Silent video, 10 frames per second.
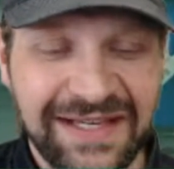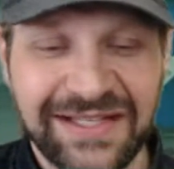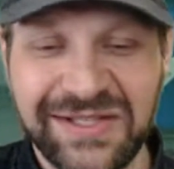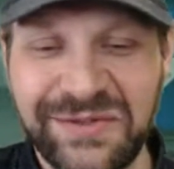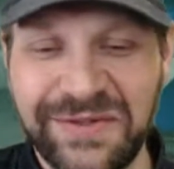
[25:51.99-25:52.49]

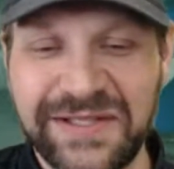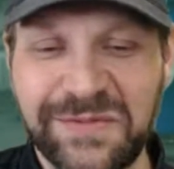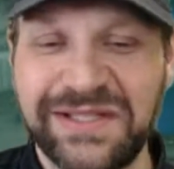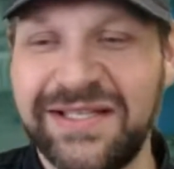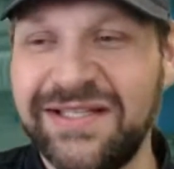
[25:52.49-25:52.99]
It's a tool that's
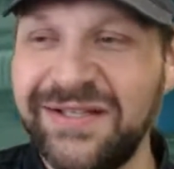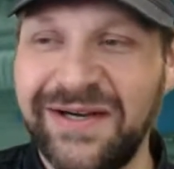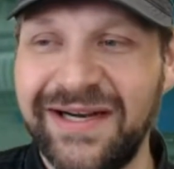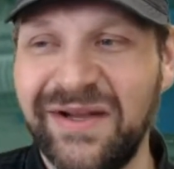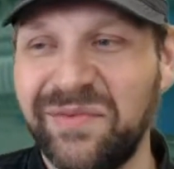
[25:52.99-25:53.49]
built
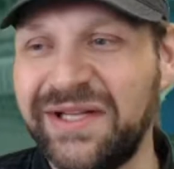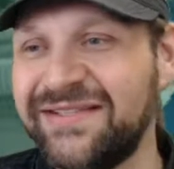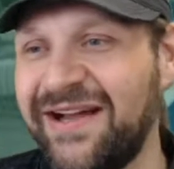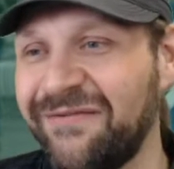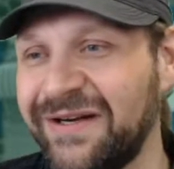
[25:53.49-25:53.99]
into
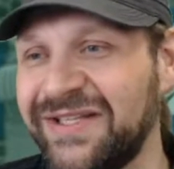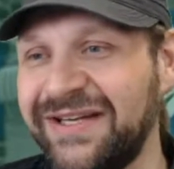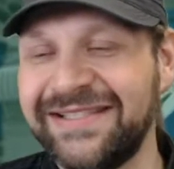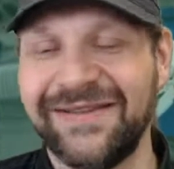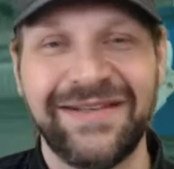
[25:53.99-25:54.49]
Embrilliance software,
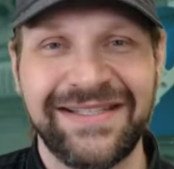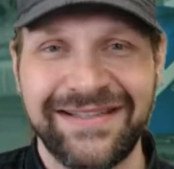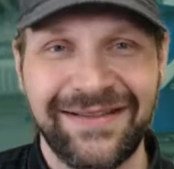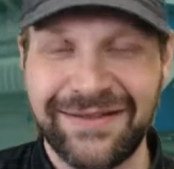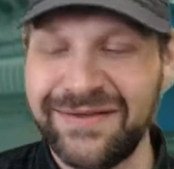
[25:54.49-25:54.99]
so it's something that's
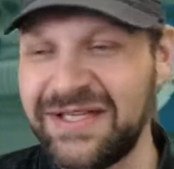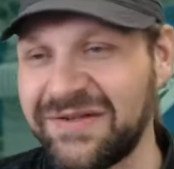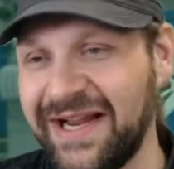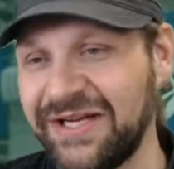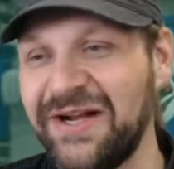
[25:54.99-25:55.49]
in the
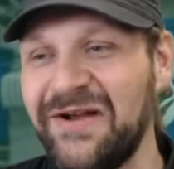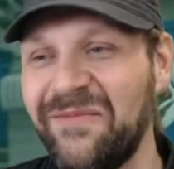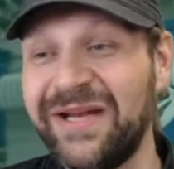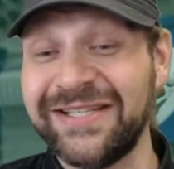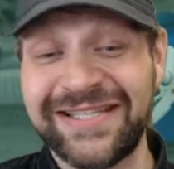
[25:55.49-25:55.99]
enthusiast range.
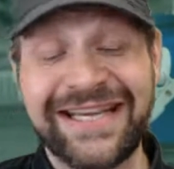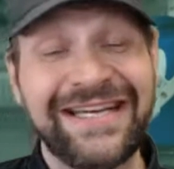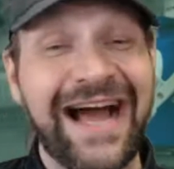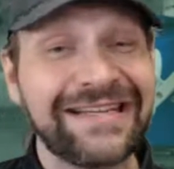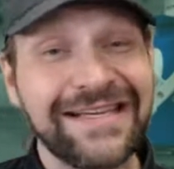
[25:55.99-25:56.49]
But here's the
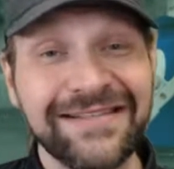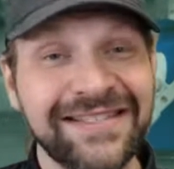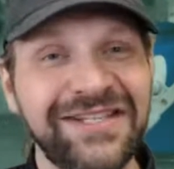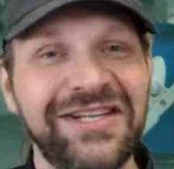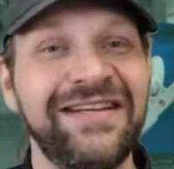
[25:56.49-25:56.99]
thing, knockdown
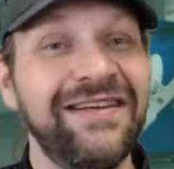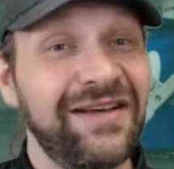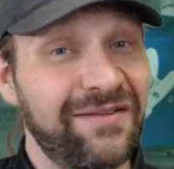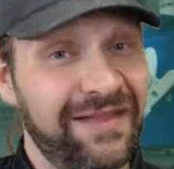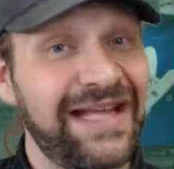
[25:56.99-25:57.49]
stitching,
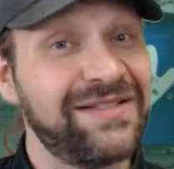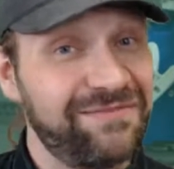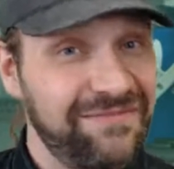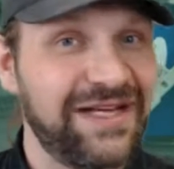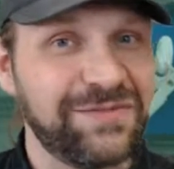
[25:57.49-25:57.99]
that's
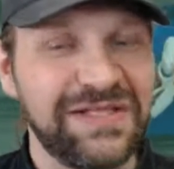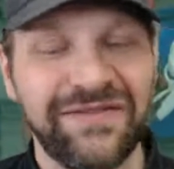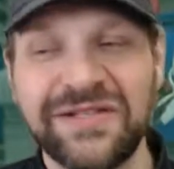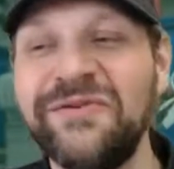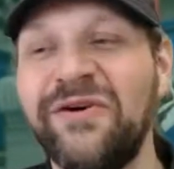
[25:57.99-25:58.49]
a
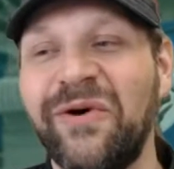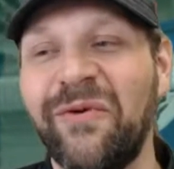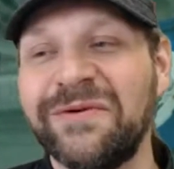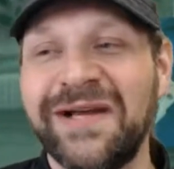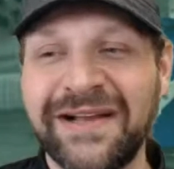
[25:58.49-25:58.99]
specific tool, but
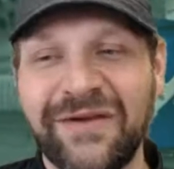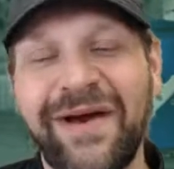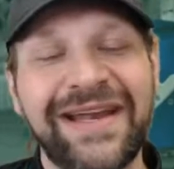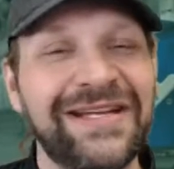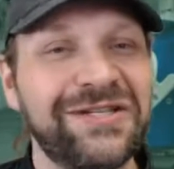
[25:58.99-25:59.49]
what we're talking
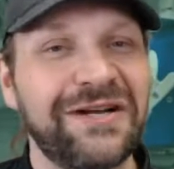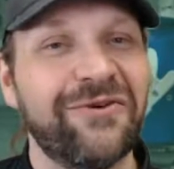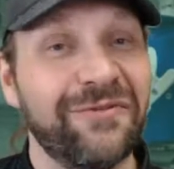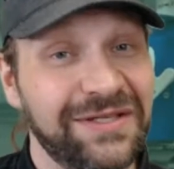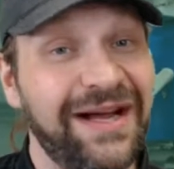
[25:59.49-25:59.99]
about in
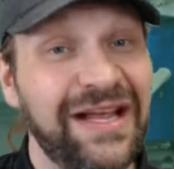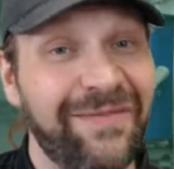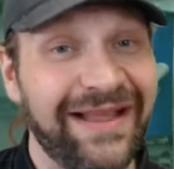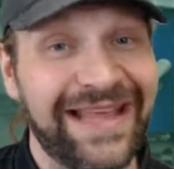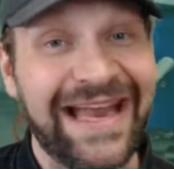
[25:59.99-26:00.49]
general when we're talking
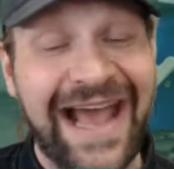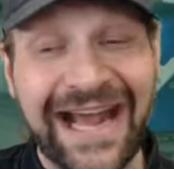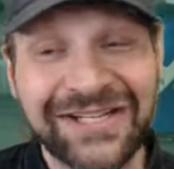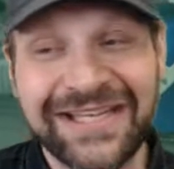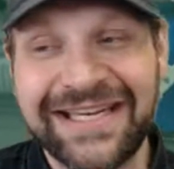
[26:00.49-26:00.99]
about that,
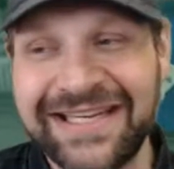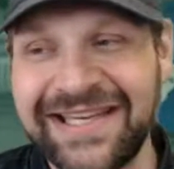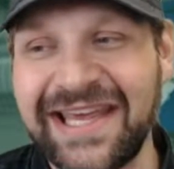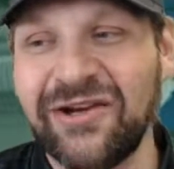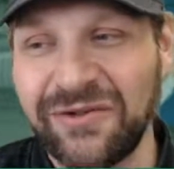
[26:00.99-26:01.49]
actually it
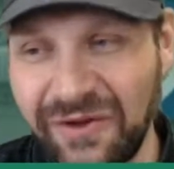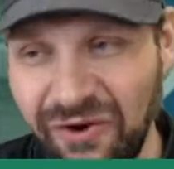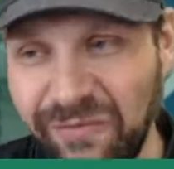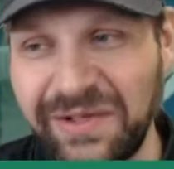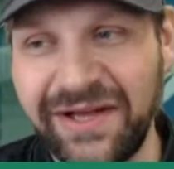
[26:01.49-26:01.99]
is a
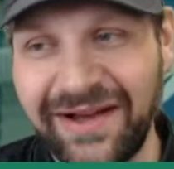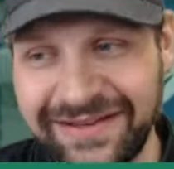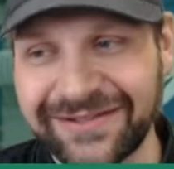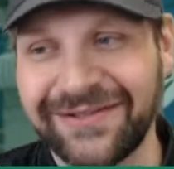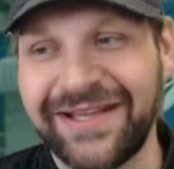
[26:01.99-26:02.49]
global
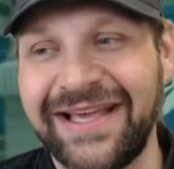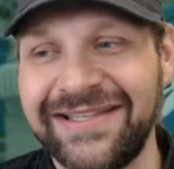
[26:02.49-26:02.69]
underlay.